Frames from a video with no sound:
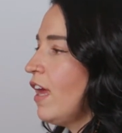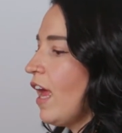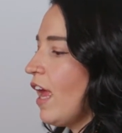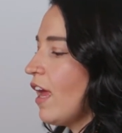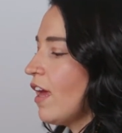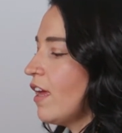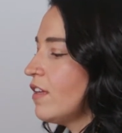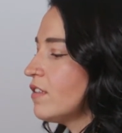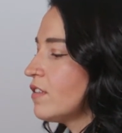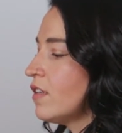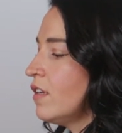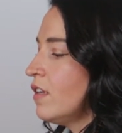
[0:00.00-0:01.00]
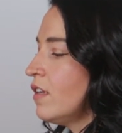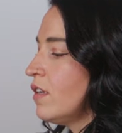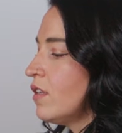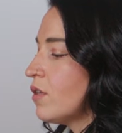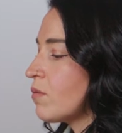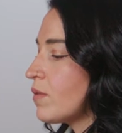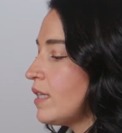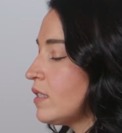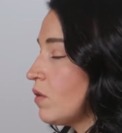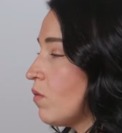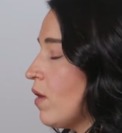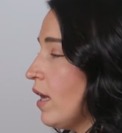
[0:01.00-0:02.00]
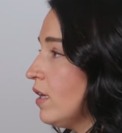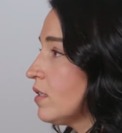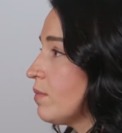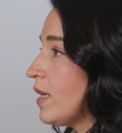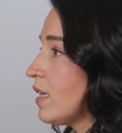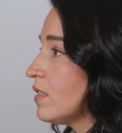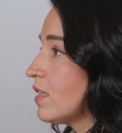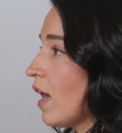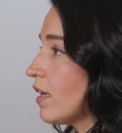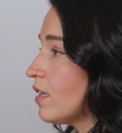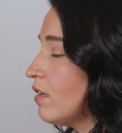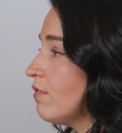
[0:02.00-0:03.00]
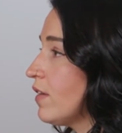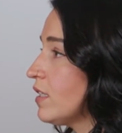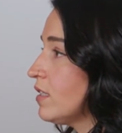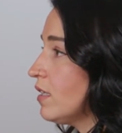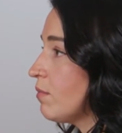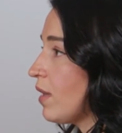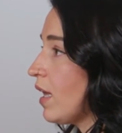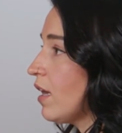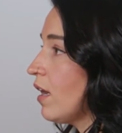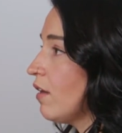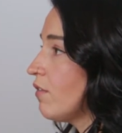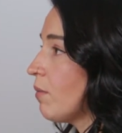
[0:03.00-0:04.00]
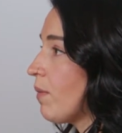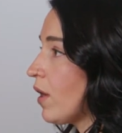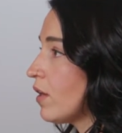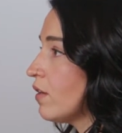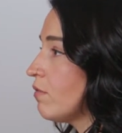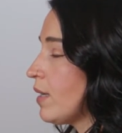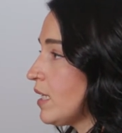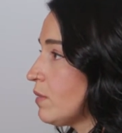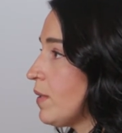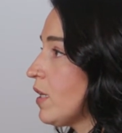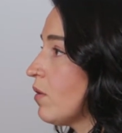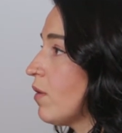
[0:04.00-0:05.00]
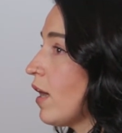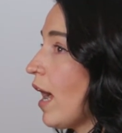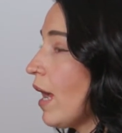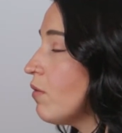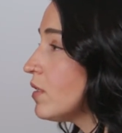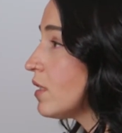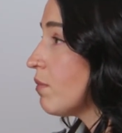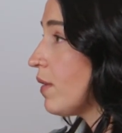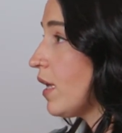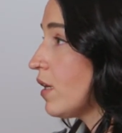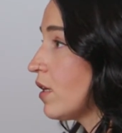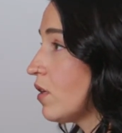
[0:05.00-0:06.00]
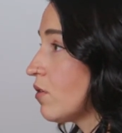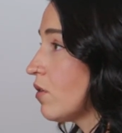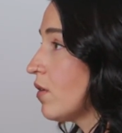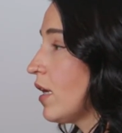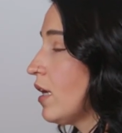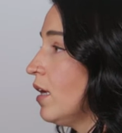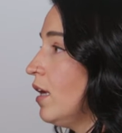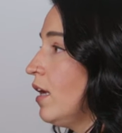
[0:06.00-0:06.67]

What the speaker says: And the reason was because God convicted me of a part of my spirit where I wasn't being congruent.